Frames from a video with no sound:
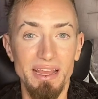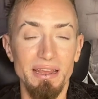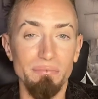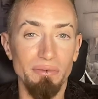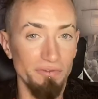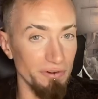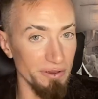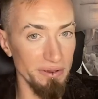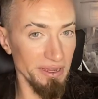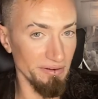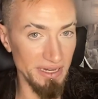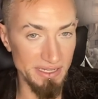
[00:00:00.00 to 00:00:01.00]
and before you
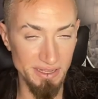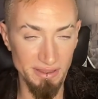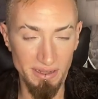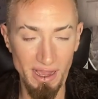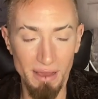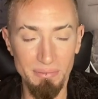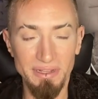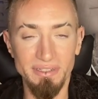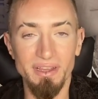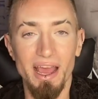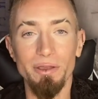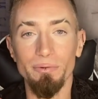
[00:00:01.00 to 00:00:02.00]
get crazy in the
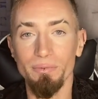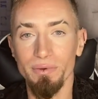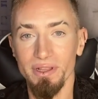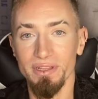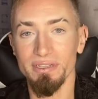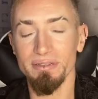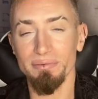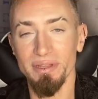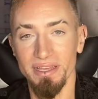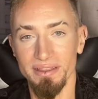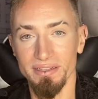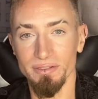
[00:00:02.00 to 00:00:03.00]
comments, I will
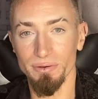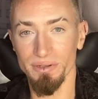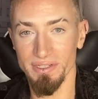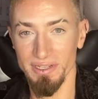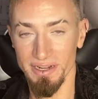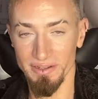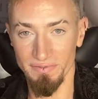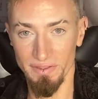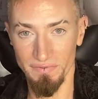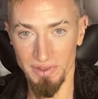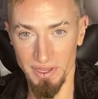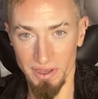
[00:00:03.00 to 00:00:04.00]
explain this towards the end of the
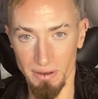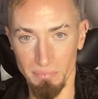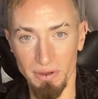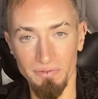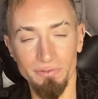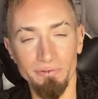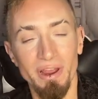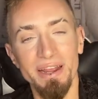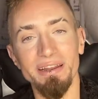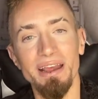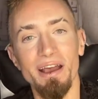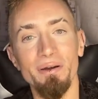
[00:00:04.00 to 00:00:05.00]
video. But for right
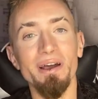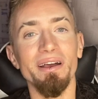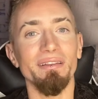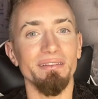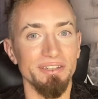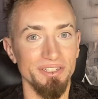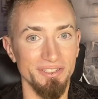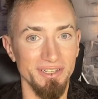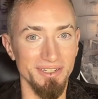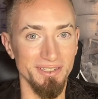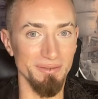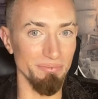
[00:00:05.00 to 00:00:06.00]
now, let's
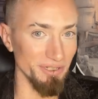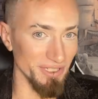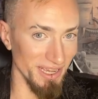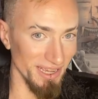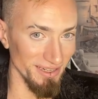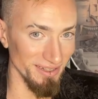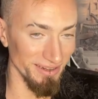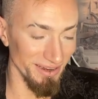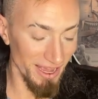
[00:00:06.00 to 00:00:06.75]
just pretend.